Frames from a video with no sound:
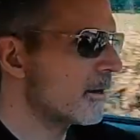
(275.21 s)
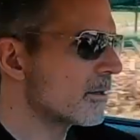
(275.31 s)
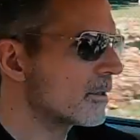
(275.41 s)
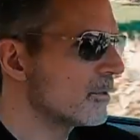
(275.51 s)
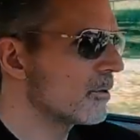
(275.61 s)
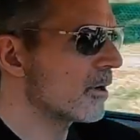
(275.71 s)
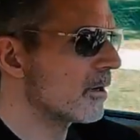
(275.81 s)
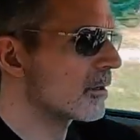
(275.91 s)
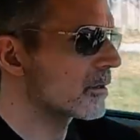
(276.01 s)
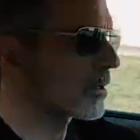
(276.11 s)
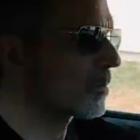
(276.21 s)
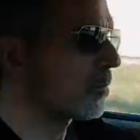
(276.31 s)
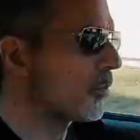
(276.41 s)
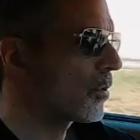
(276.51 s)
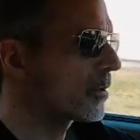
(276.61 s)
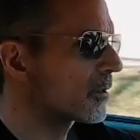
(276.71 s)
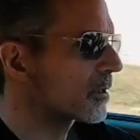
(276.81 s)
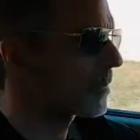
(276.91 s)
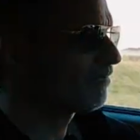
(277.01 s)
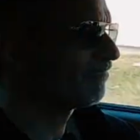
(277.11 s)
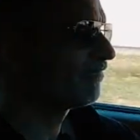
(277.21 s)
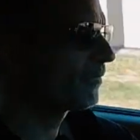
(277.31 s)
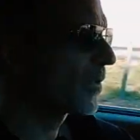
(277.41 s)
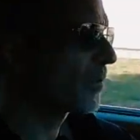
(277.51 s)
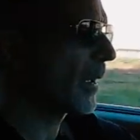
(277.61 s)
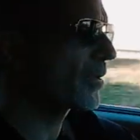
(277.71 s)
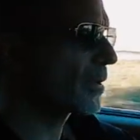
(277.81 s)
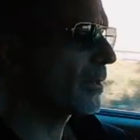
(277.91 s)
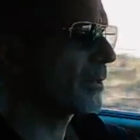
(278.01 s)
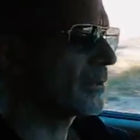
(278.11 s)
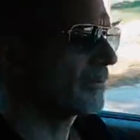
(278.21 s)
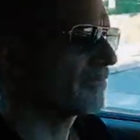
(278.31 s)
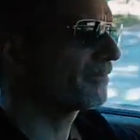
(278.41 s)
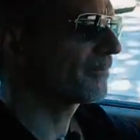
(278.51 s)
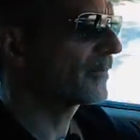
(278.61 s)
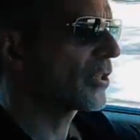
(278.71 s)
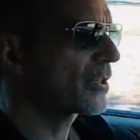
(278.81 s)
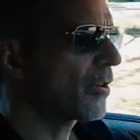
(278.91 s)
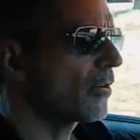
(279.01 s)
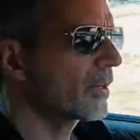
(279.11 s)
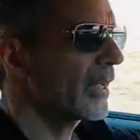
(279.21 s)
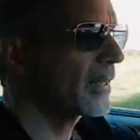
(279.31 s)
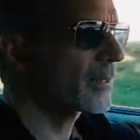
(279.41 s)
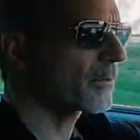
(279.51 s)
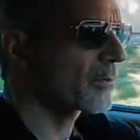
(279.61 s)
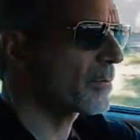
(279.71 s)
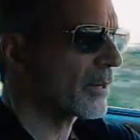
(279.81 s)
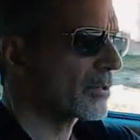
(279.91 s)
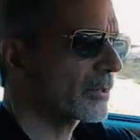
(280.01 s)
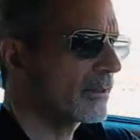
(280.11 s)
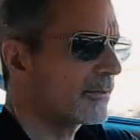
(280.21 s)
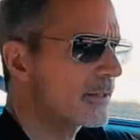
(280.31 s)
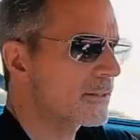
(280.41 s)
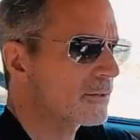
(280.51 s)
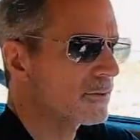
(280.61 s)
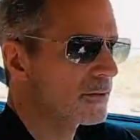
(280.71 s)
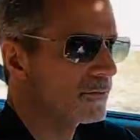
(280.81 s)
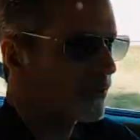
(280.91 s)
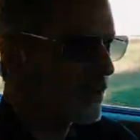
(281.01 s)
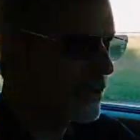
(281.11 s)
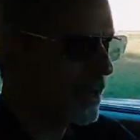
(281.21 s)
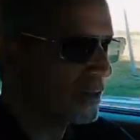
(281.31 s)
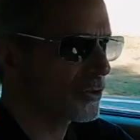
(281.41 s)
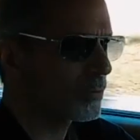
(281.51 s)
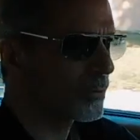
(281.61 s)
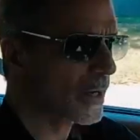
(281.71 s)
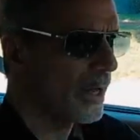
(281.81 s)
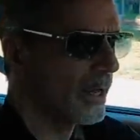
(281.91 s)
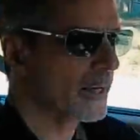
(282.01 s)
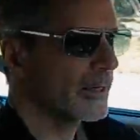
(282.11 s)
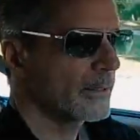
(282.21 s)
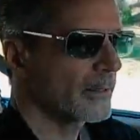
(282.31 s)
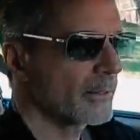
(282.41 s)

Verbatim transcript: cars, new cars, sports, special, just all kinds of specialty vehicles. Very knowledgeable guy.